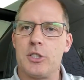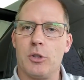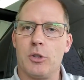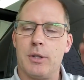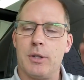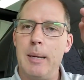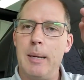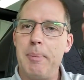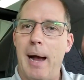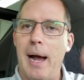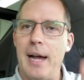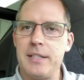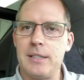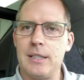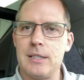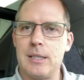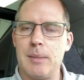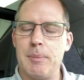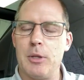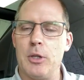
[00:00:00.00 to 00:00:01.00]
So keep
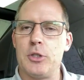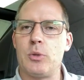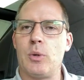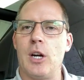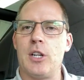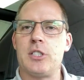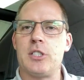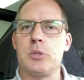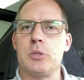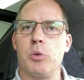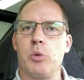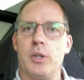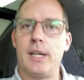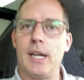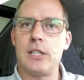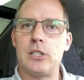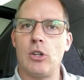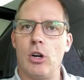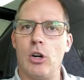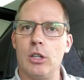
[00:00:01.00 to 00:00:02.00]
asking some of those questions. We'll
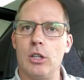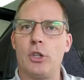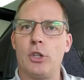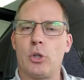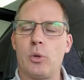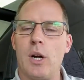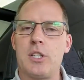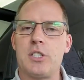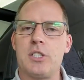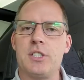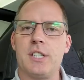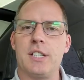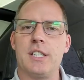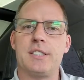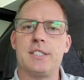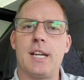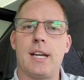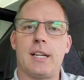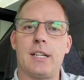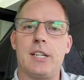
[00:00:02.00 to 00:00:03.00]
get to all of your questions in a
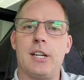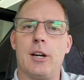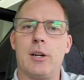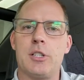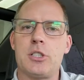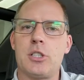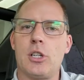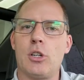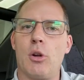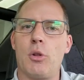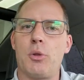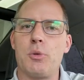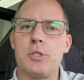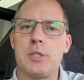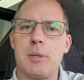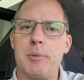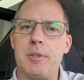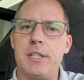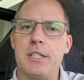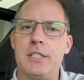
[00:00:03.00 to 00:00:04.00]
second here. Just going to go through
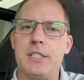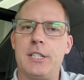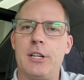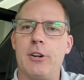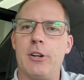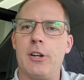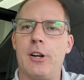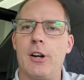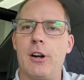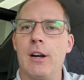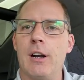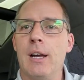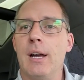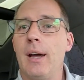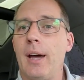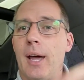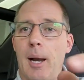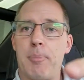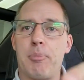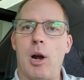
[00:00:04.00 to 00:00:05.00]
some of the interior here,
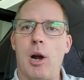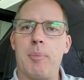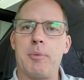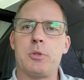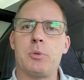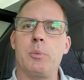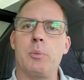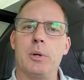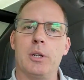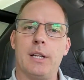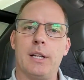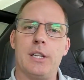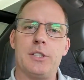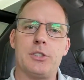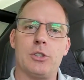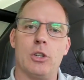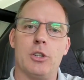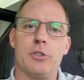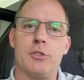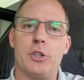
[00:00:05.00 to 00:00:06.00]
and I promise we will
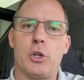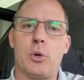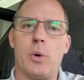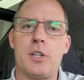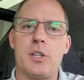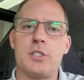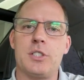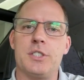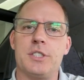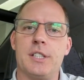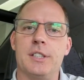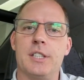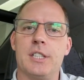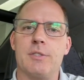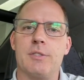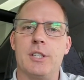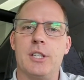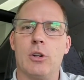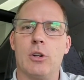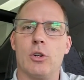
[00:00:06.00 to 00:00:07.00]
answer all of your questions in this
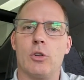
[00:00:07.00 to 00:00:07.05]
video.